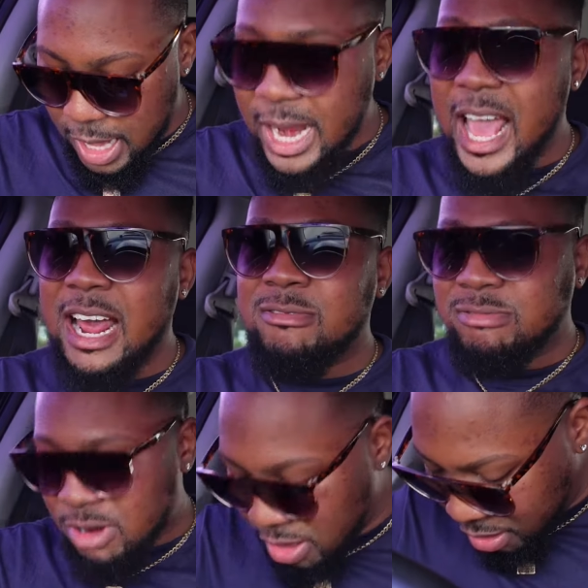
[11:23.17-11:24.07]
They have
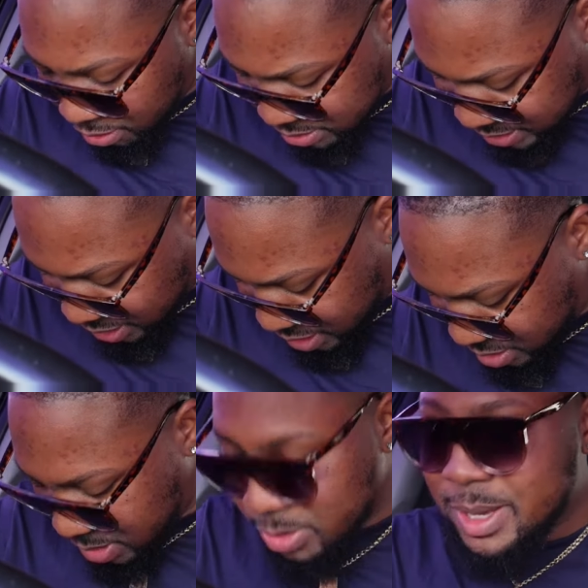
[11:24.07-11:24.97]
rolls, girl.
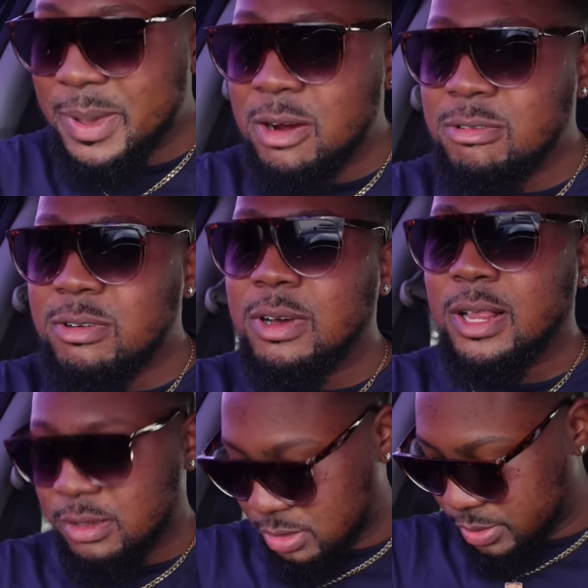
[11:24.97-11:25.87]
Will you give me a
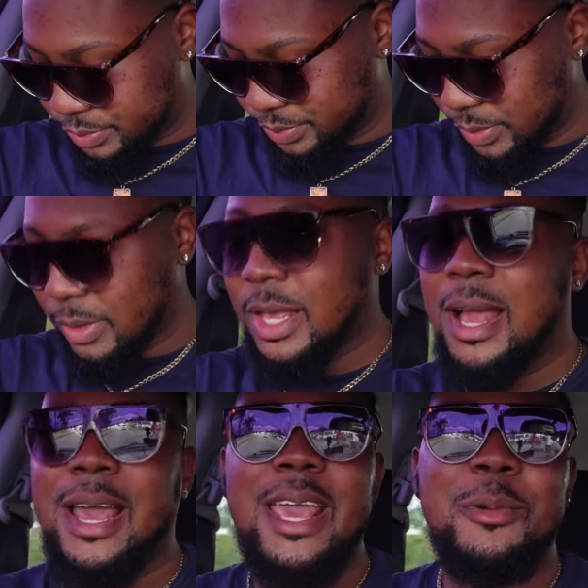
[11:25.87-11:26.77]
roll?
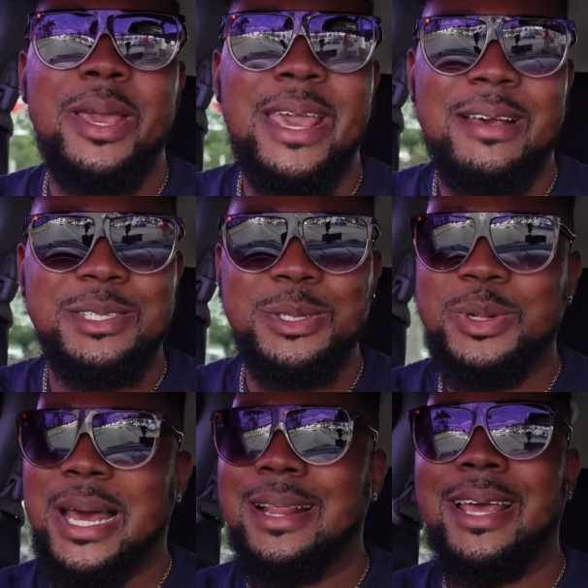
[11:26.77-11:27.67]
I hear my KFC do
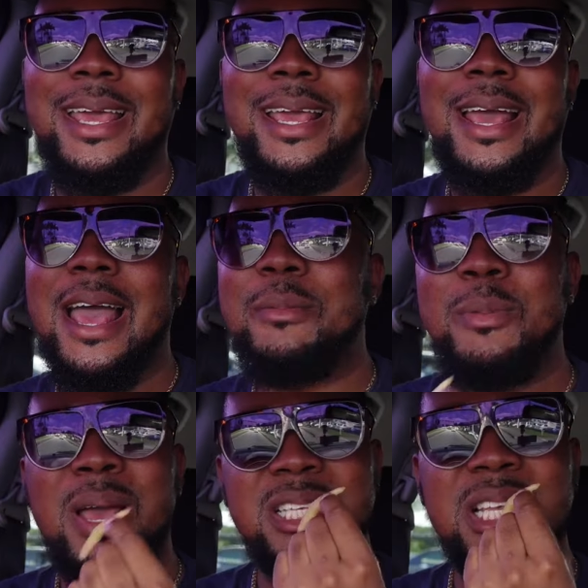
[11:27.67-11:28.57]
that. Like, I have my
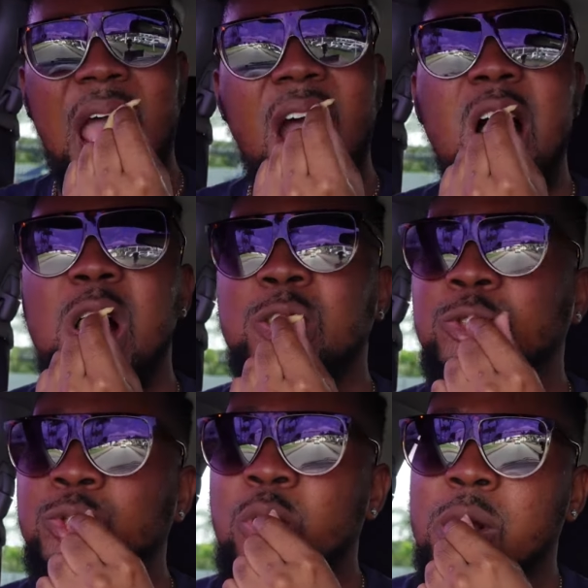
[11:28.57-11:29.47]
mind set
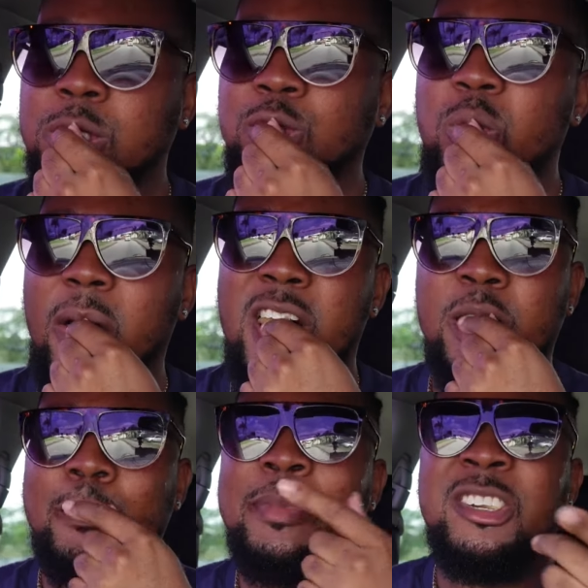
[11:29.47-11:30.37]
on a
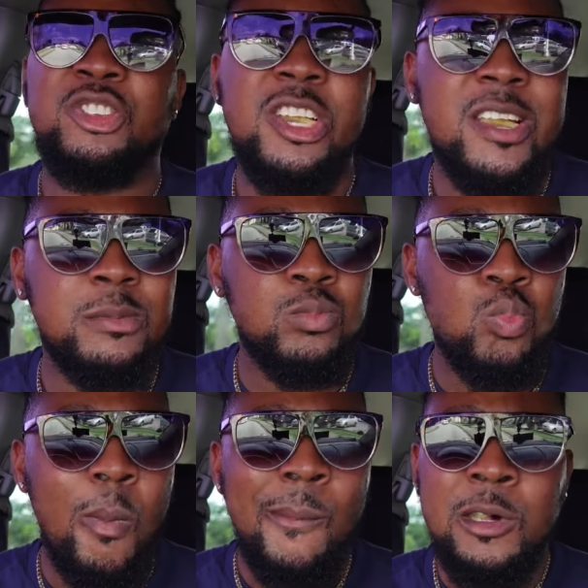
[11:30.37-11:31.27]
biscuit.
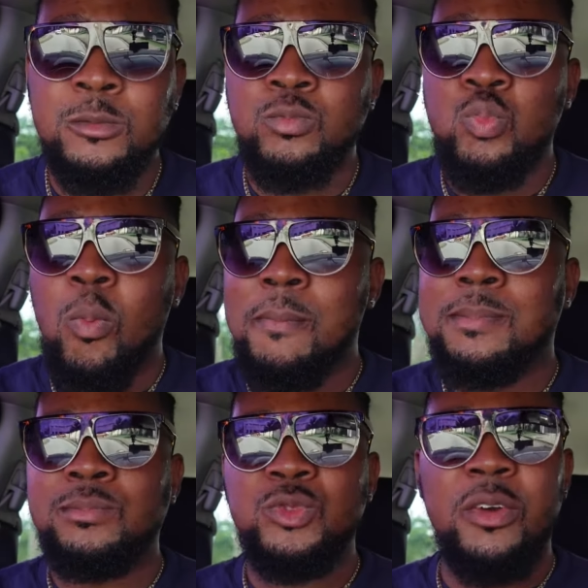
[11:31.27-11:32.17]

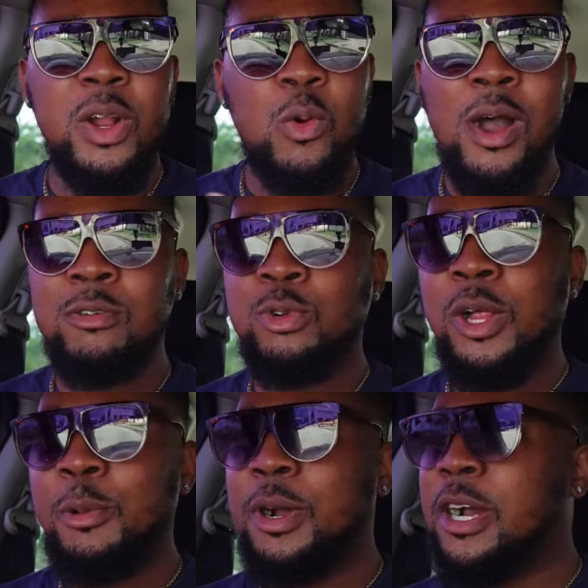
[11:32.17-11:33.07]
If I don't want a
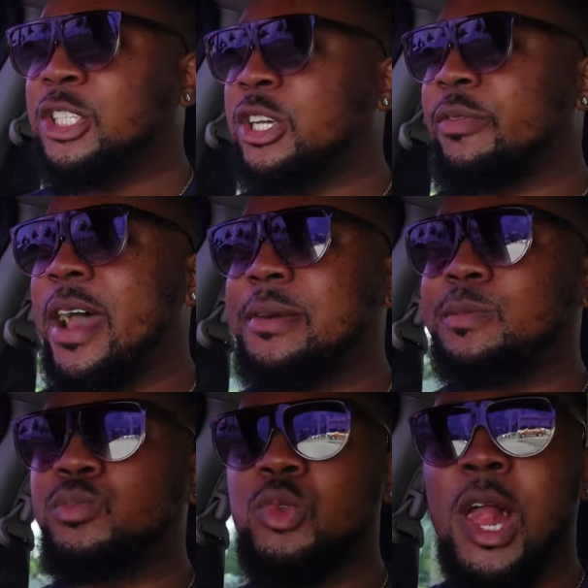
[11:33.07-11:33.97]
roll, we're gonna shut fat.
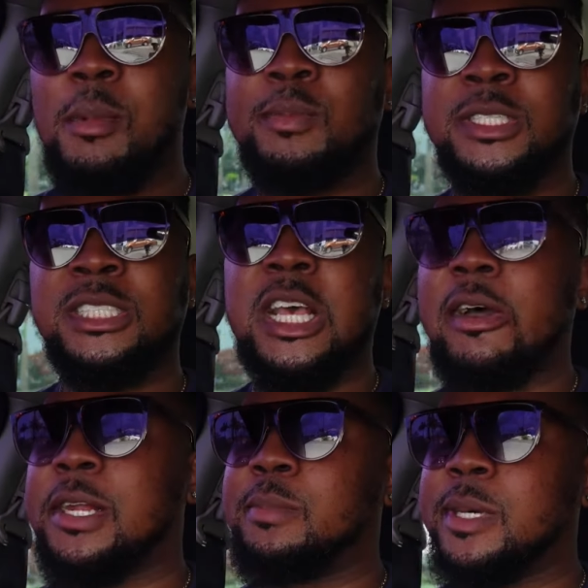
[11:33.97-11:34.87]
I have my mind set
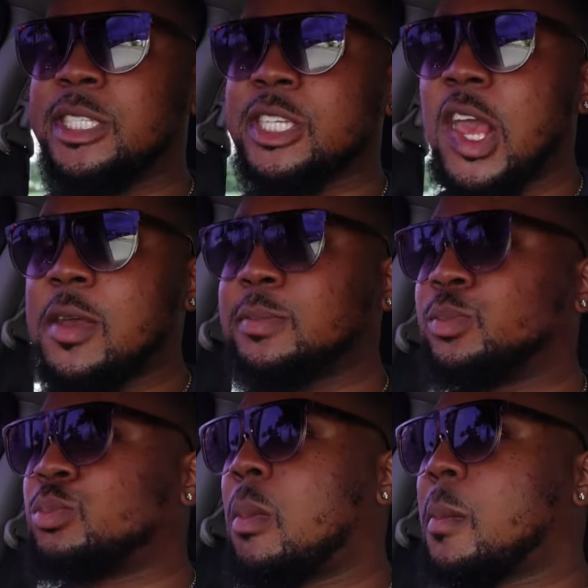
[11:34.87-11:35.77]
on a biscuit.
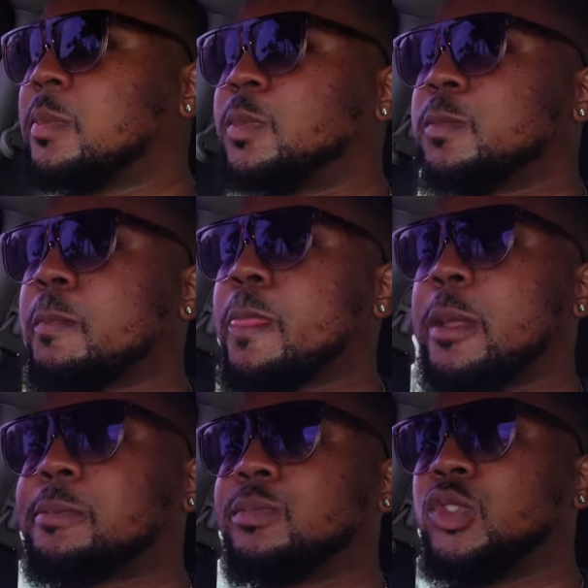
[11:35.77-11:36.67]

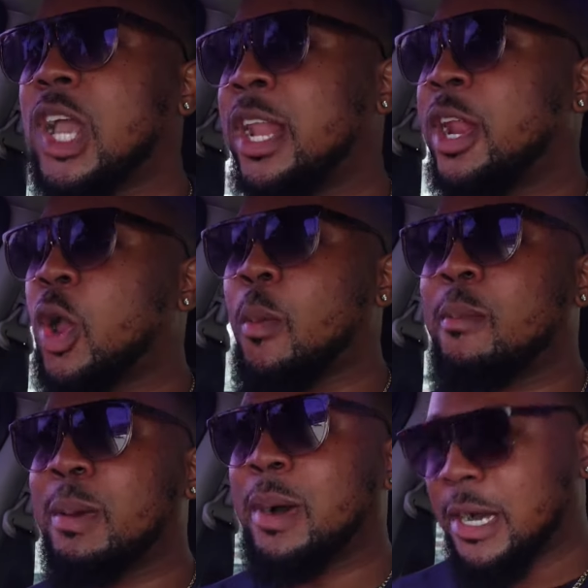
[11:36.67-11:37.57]
And then I open
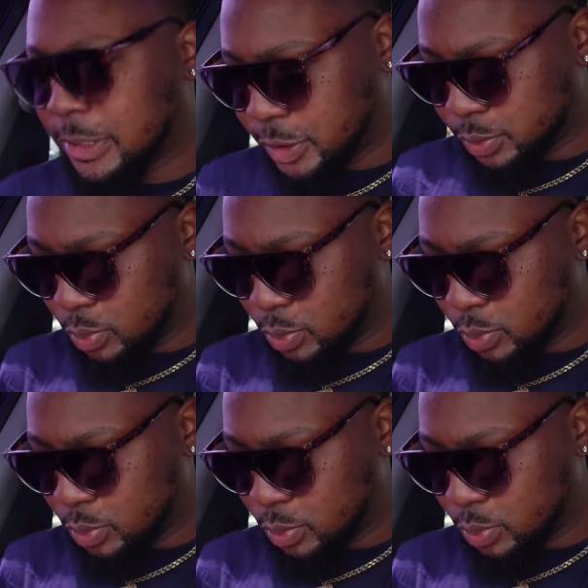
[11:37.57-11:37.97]
my box.